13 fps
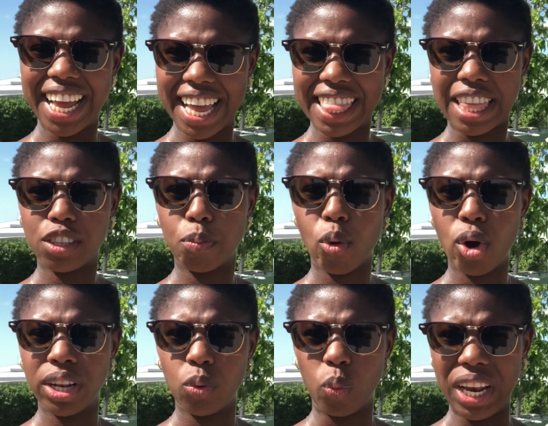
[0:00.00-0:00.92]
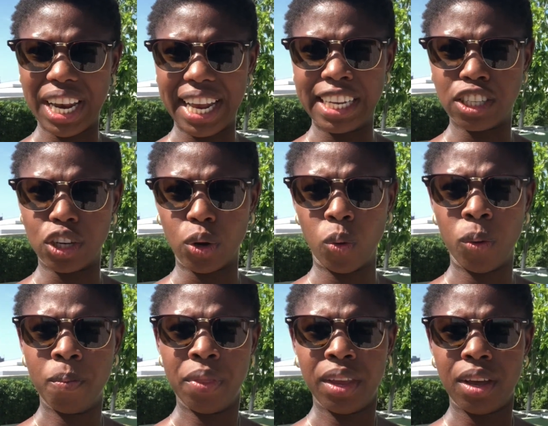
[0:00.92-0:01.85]
at this point, we need to
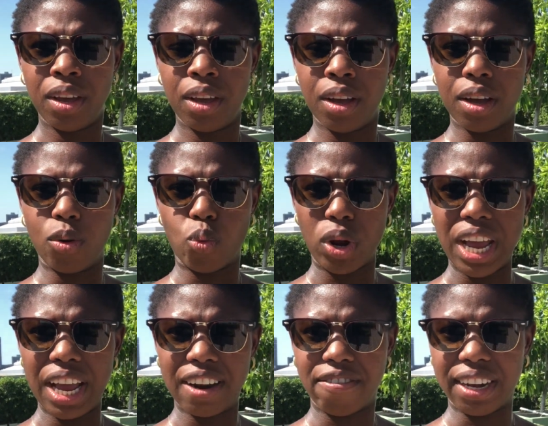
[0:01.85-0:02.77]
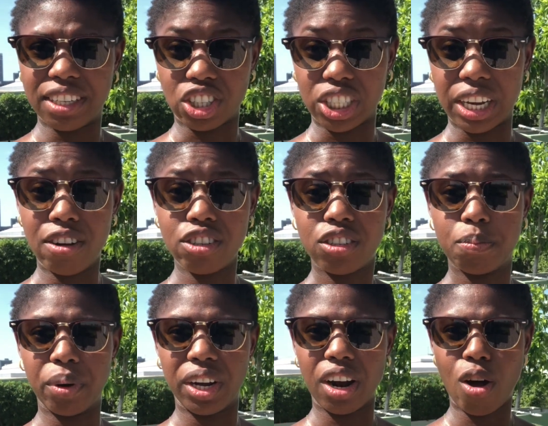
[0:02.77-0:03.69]
reinvent ourselves,
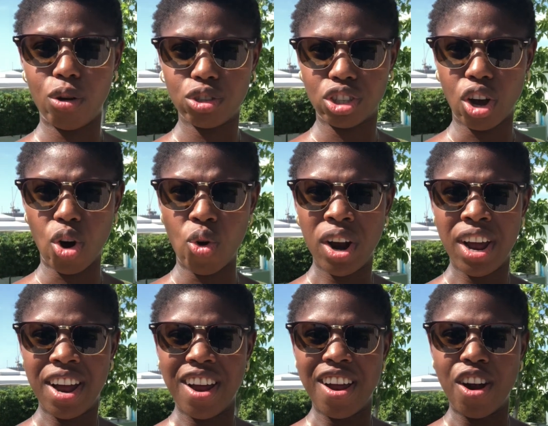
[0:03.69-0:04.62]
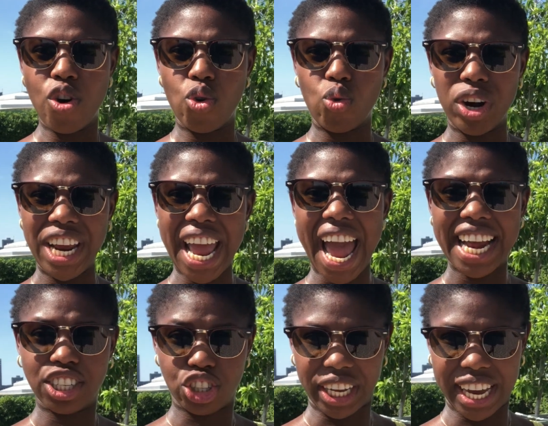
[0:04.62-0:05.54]
but also
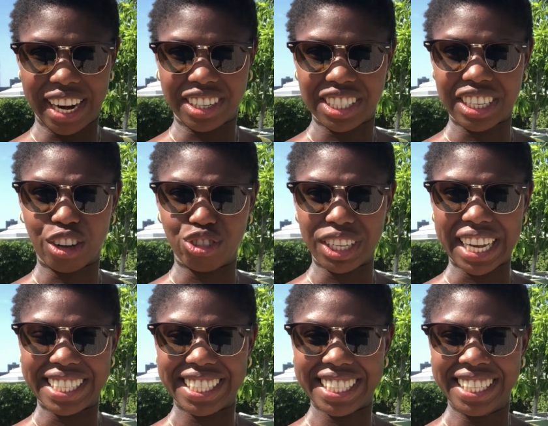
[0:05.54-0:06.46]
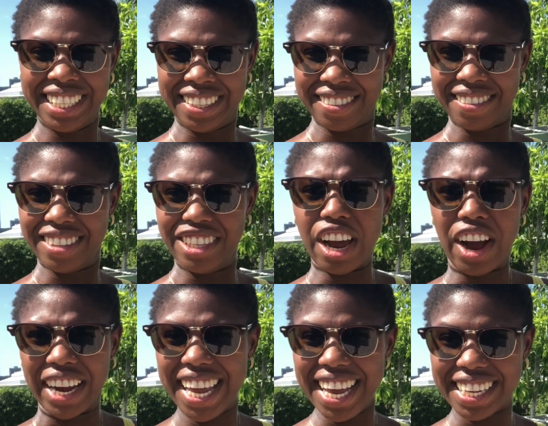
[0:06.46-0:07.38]
re-educate ourselves as
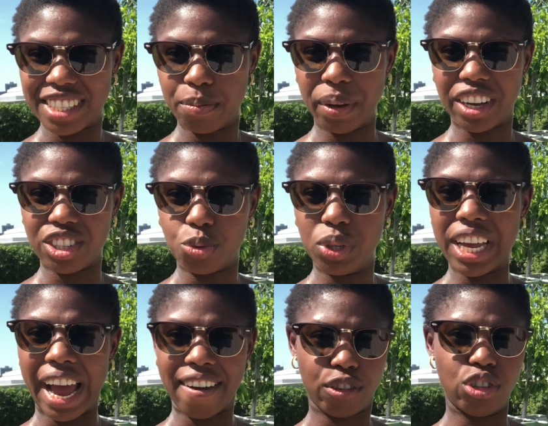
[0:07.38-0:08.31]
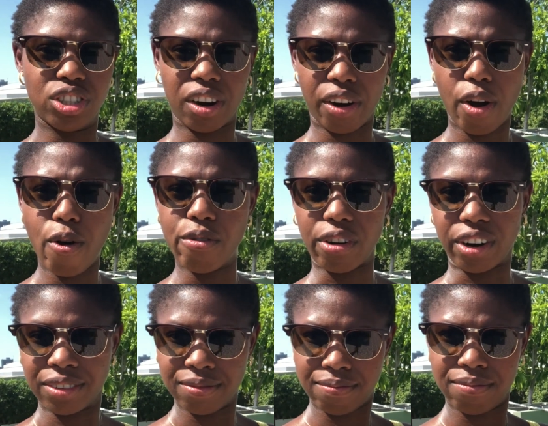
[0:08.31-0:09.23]
young kids, because we have to start over